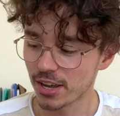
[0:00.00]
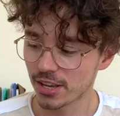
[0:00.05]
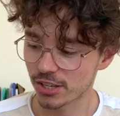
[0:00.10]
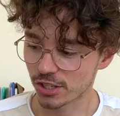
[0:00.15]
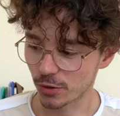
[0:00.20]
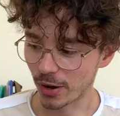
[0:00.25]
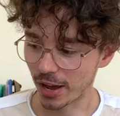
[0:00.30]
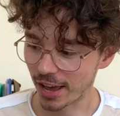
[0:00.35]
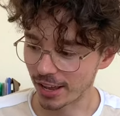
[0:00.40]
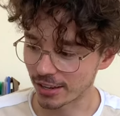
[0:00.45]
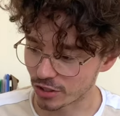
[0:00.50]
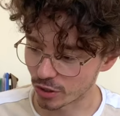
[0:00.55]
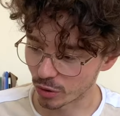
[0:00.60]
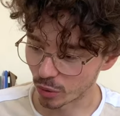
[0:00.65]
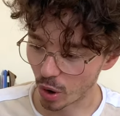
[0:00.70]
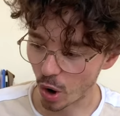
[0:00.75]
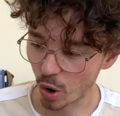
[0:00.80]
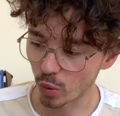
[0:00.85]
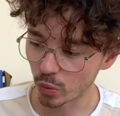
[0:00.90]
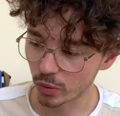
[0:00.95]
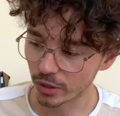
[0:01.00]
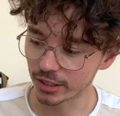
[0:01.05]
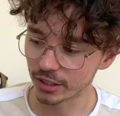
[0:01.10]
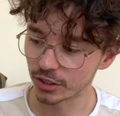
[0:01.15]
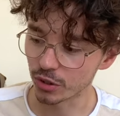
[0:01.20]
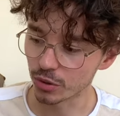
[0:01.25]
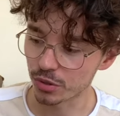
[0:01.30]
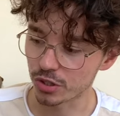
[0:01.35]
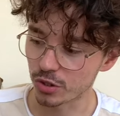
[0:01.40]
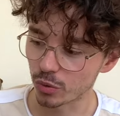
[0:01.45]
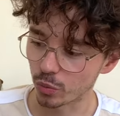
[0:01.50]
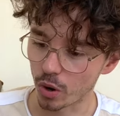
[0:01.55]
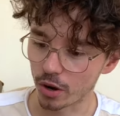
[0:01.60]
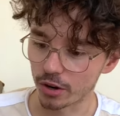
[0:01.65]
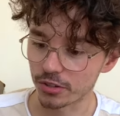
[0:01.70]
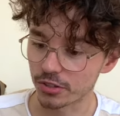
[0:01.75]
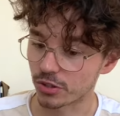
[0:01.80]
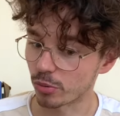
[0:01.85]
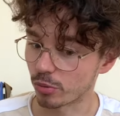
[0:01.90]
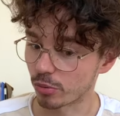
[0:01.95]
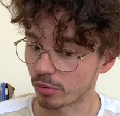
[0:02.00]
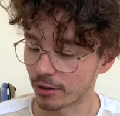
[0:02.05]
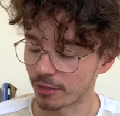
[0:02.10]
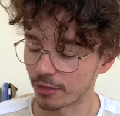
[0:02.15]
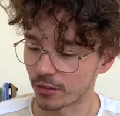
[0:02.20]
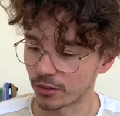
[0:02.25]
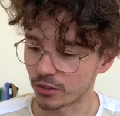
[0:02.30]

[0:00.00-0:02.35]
So I had to only use the ones that were in the